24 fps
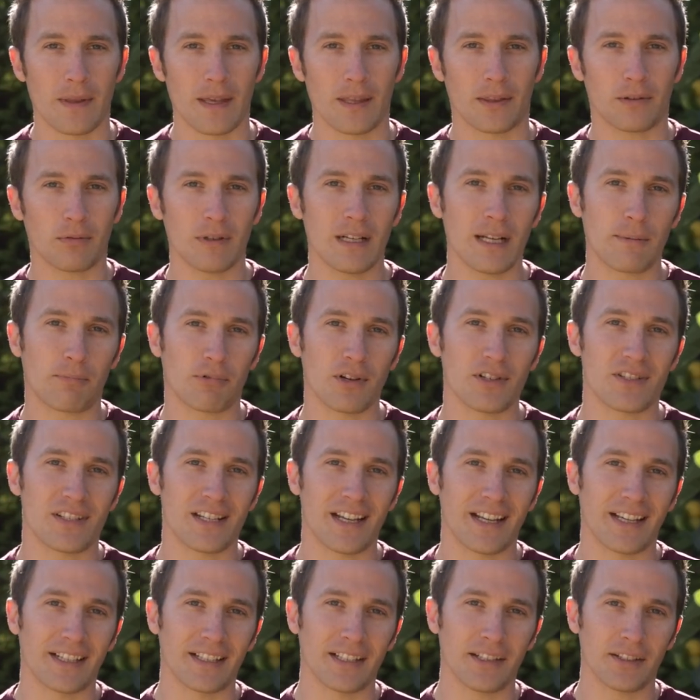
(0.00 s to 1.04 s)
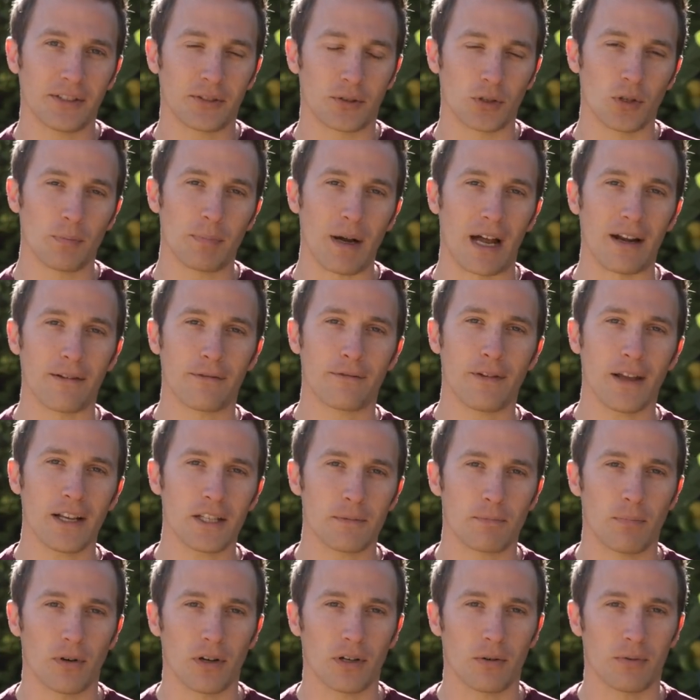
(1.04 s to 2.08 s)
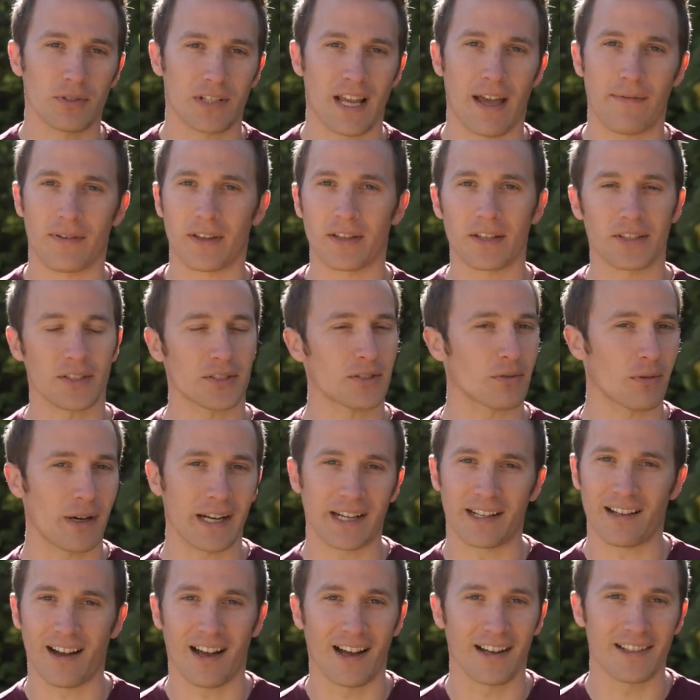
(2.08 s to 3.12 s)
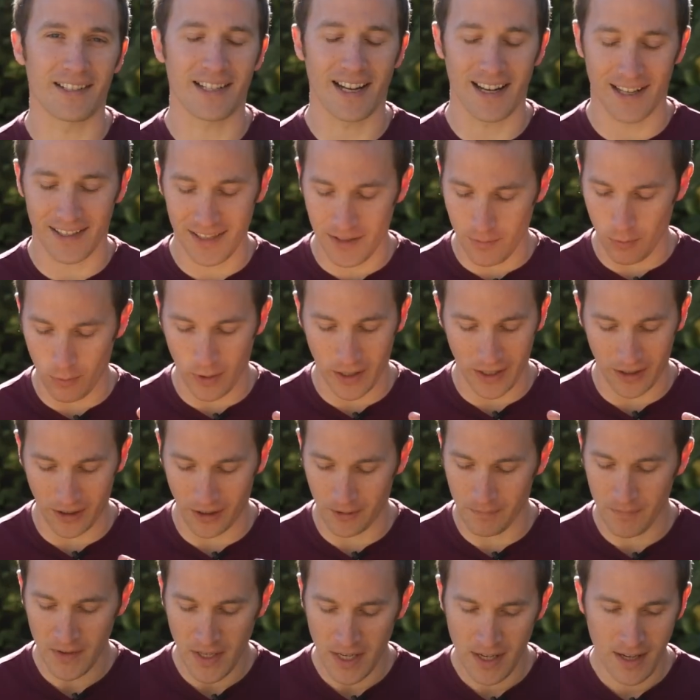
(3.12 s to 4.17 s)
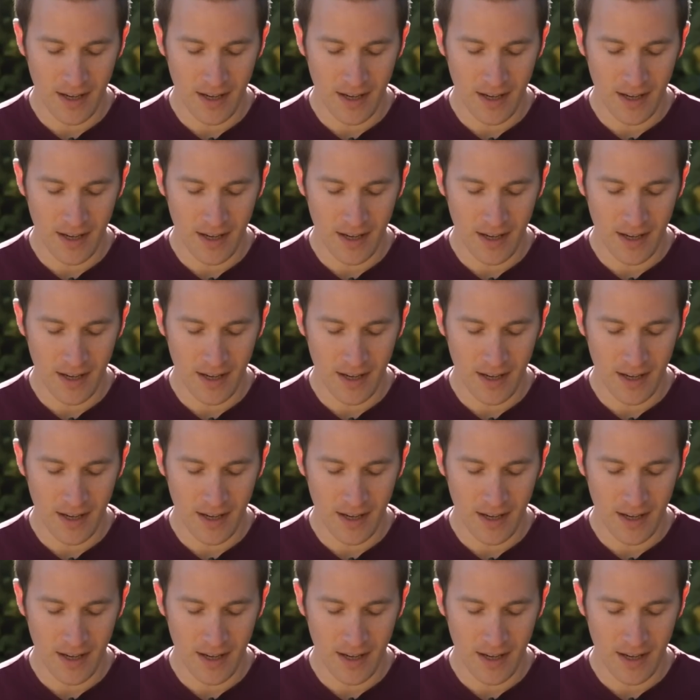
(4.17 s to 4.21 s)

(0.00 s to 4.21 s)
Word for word: the 3D printing group on Facebook was having this great contest where